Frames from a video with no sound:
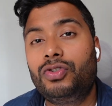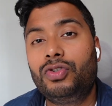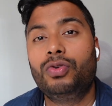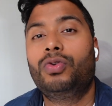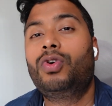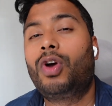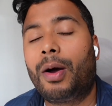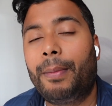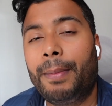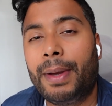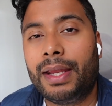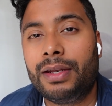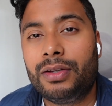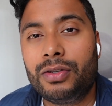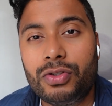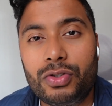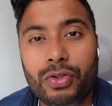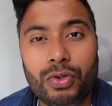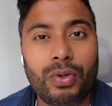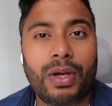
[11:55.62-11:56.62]
Do
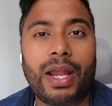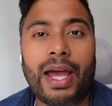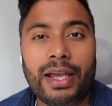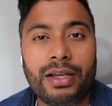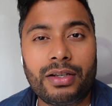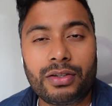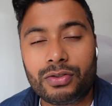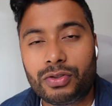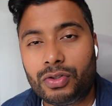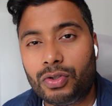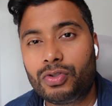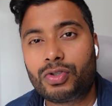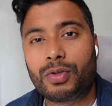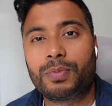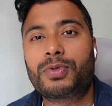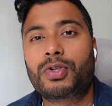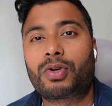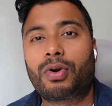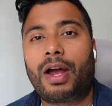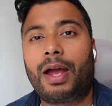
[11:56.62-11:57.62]
comment, do like, do
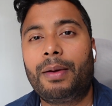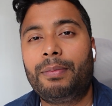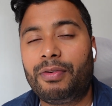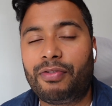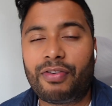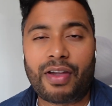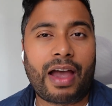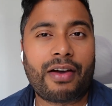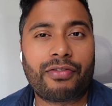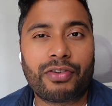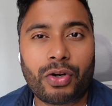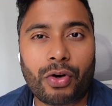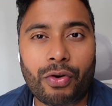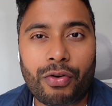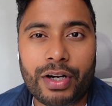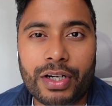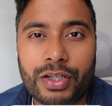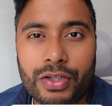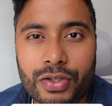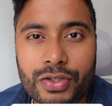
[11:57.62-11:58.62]
subscribe if you haven't
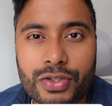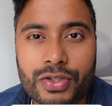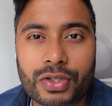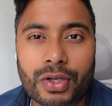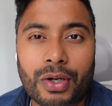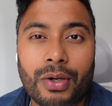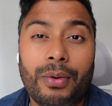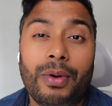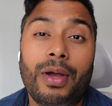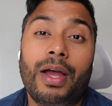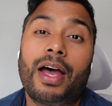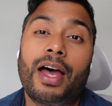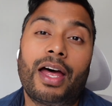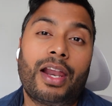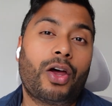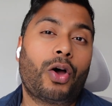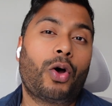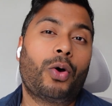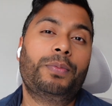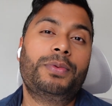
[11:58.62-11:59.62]
already done so,
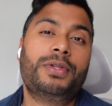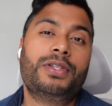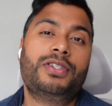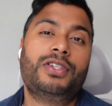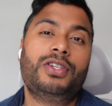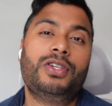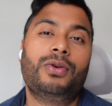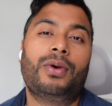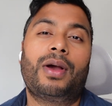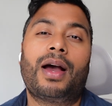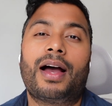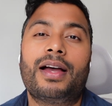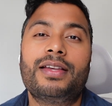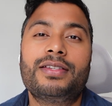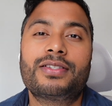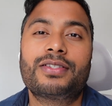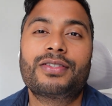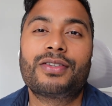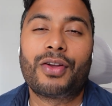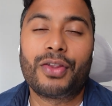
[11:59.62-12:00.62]
and I hope to see you
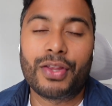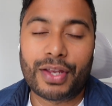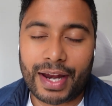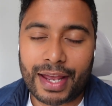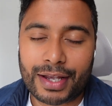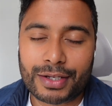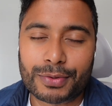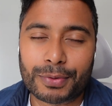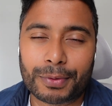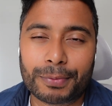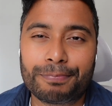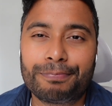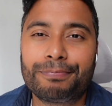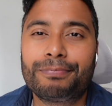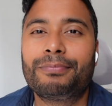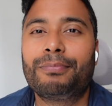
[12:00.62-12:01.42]
guys on the next one.